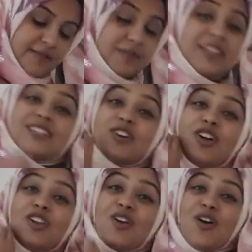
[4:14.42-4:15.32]
He's
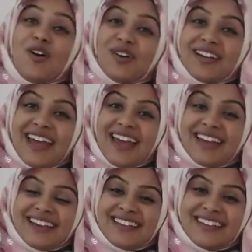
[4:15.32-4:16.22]
got a long
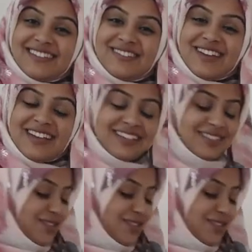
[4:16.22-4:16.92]
neck. That's right, he's got a